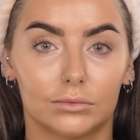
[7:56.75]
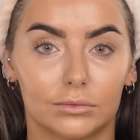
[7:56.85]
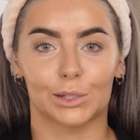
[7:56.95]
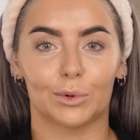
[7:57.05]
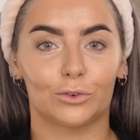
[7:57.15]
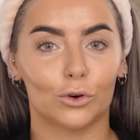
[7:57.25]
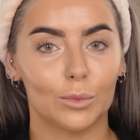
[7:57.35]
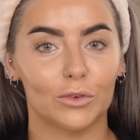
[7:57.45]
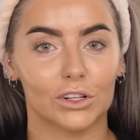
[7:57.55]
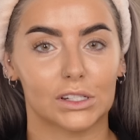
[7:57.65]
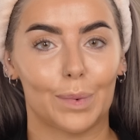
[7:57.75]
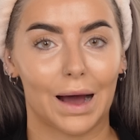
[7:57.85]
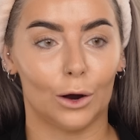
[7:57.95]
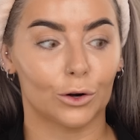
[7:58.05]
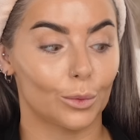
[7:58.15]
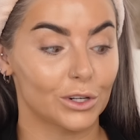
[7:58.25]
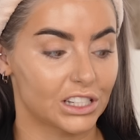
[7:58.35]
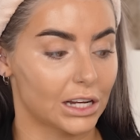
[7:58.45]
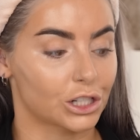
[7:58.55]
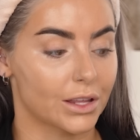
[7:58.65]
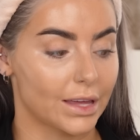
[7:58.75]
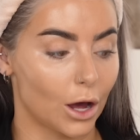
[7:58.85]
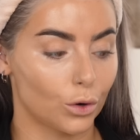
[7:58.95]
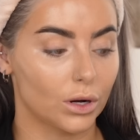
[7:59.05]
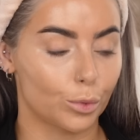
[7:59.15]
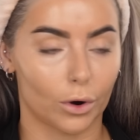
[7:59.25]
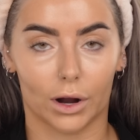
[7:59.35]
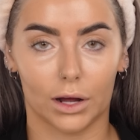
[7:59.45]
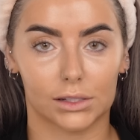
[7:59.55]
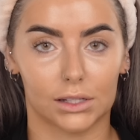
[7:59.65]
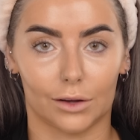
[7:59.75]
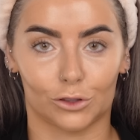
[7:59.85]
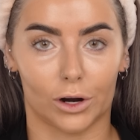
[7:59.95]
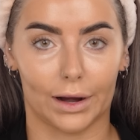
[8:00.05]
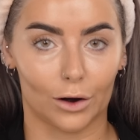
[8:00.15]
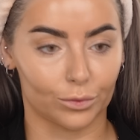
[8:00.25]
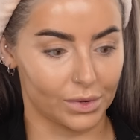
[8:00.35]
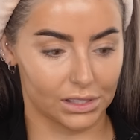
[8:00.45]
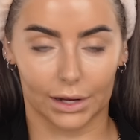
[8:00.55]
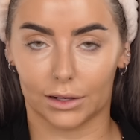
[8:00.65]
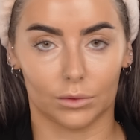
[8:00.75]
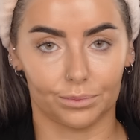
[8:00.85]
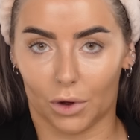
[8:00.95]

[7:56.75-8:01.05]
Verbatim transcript: All right, so before I move on to powder, which is actually the only product that I've tried out from this like